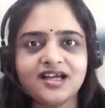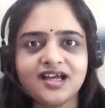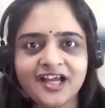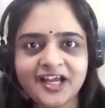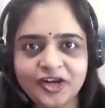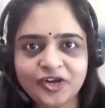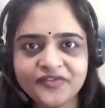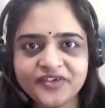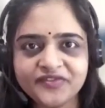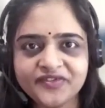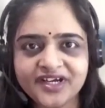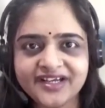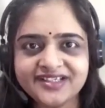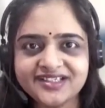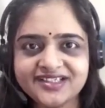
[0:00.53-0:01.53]
Hello
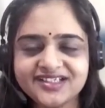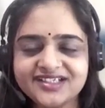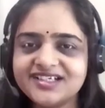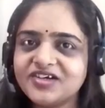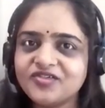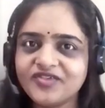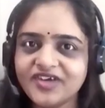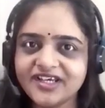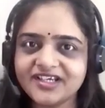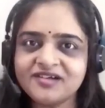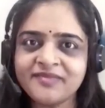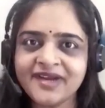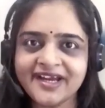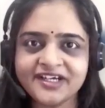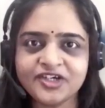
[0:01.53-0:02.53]
everyone, welcome
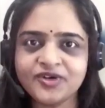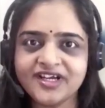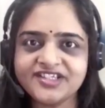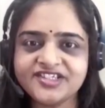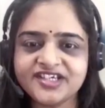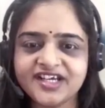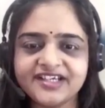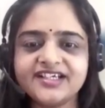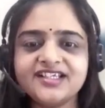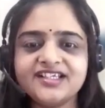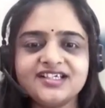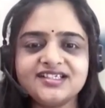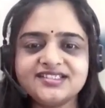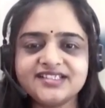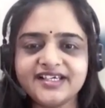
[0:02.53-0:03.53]
back to our
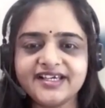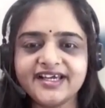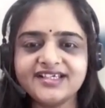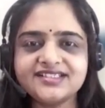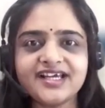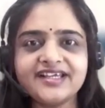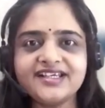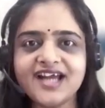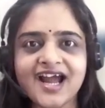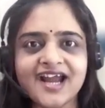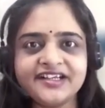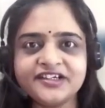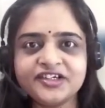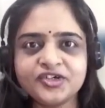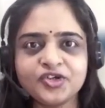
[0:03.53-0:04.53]
channel CS and
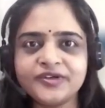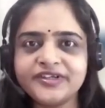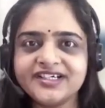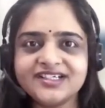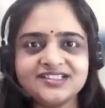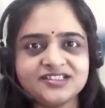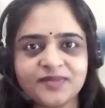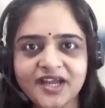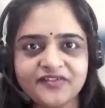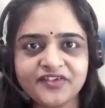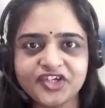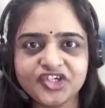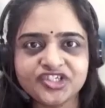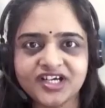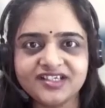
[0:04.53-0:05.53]
RT Tutorials by
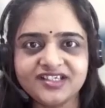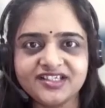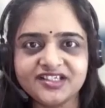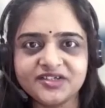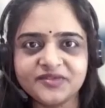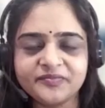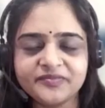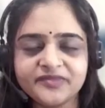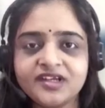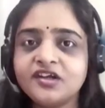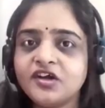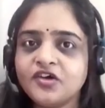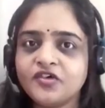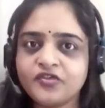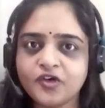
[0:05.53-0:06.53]
Vrishali.
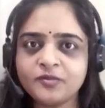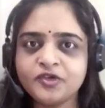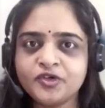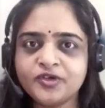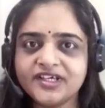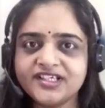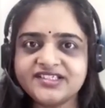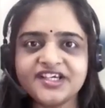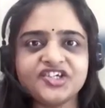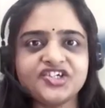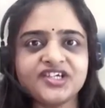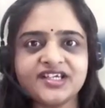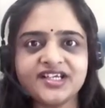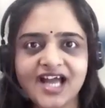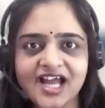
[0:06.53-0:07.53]
From today's
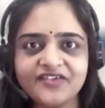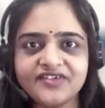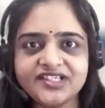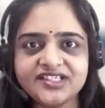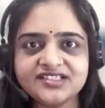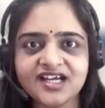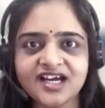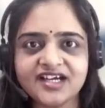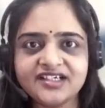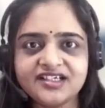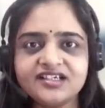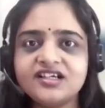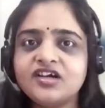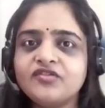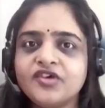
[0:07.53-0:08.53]
session, I will start
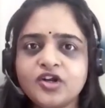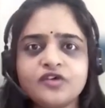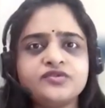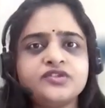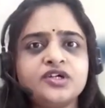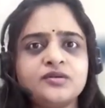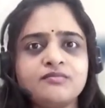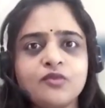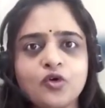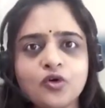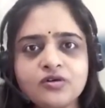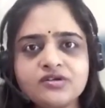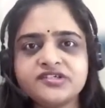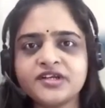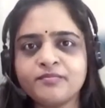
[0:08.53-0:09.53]
one of the
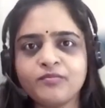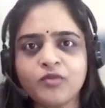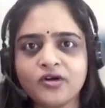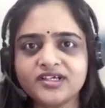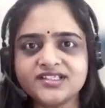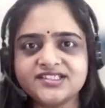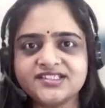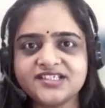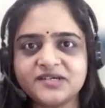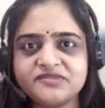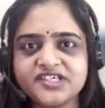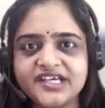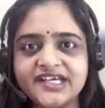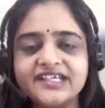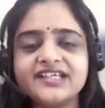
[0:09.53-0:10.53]
most important
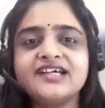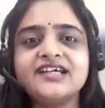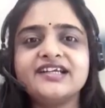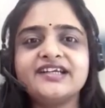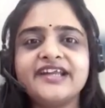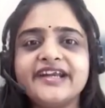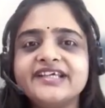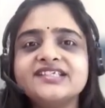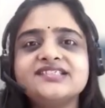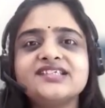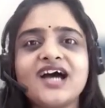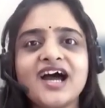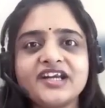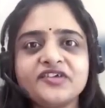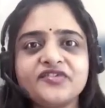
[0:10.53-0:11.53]
subject, that is
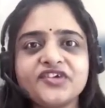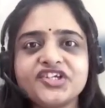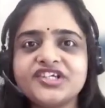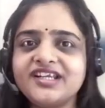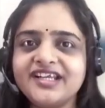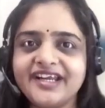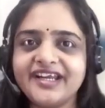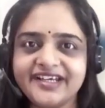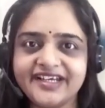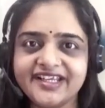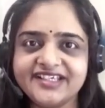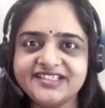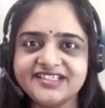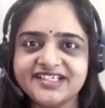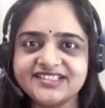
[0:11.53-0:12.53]
artificial
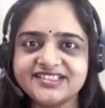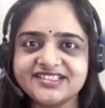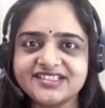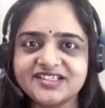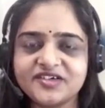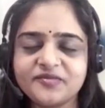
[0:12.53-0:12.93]
intelligence.